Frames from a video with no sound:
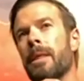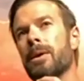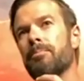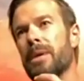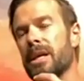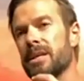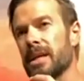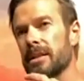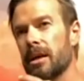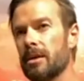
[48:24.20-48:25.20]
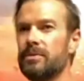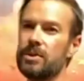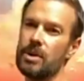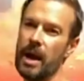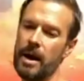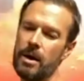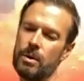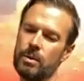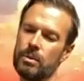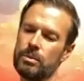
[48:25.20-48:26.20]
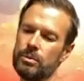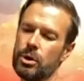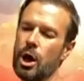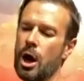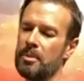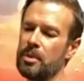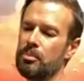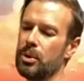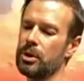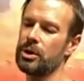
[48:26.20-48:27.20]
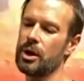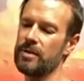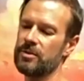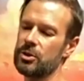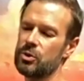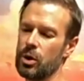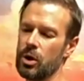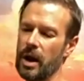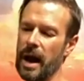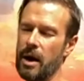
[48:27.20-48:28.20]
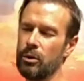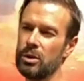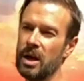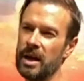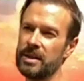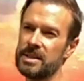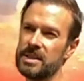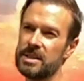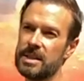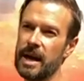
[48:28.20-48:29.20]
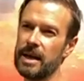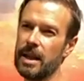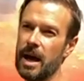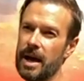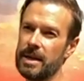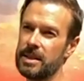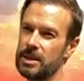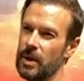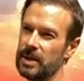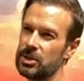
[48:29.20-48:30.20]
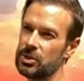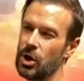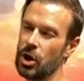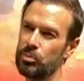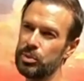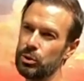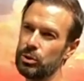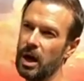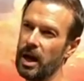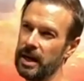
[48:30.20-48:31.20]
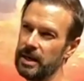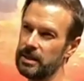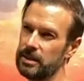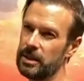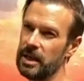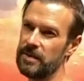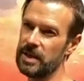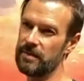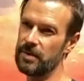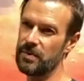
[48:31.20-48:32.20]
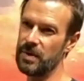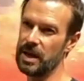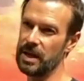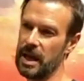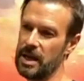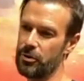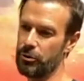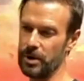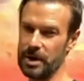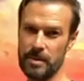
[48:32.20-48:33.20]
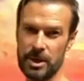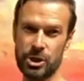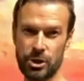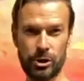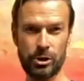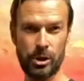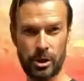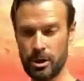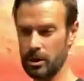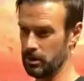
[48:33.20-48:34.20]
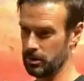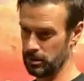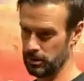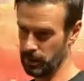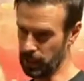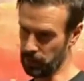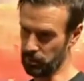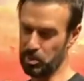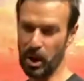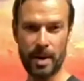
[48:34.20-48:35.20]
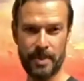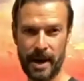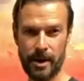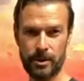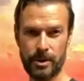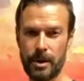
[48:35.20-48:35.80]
because I loved how comic book covers were outlined and stylized, and you had this dark blue line giving everything a three-dimensional, and it would pop out.